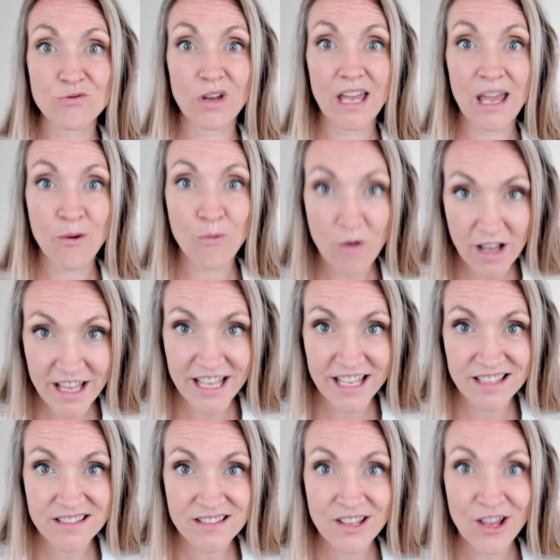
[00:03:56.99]

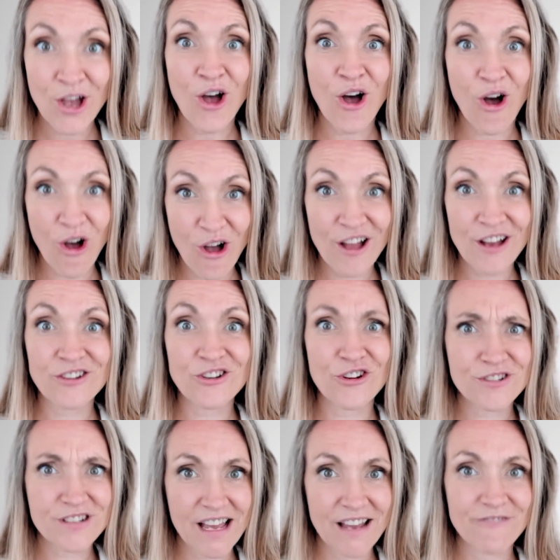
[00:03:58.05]
K1s on your
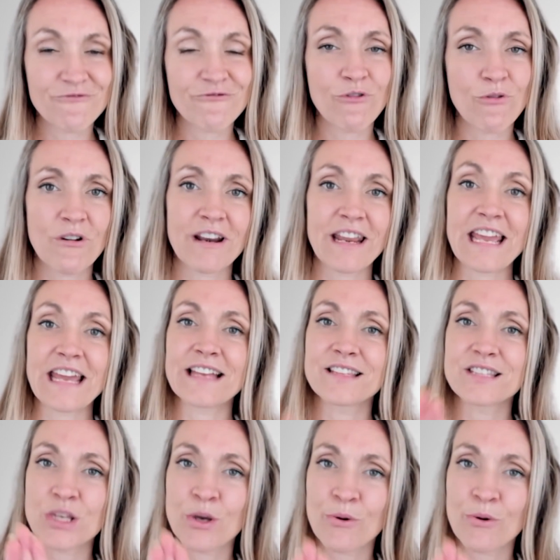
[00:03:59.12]
1040. And so